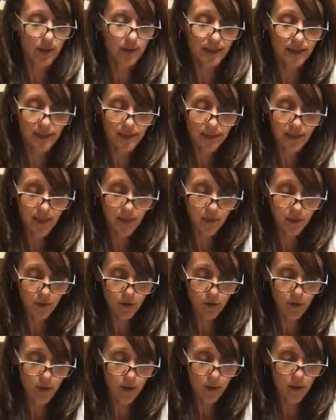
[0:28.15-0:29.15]
Please keep
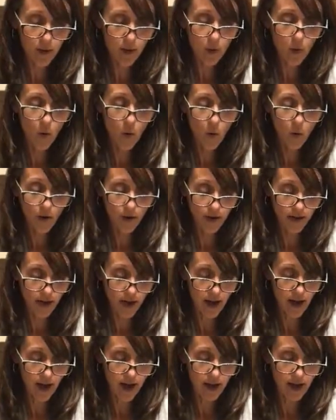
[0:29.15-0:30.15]
your notebook
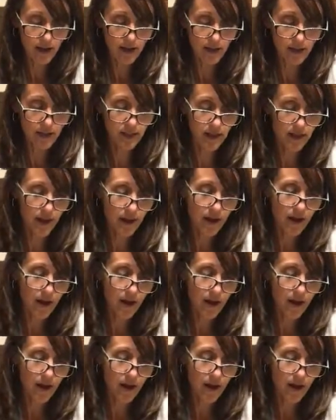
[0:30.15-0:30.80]
organized.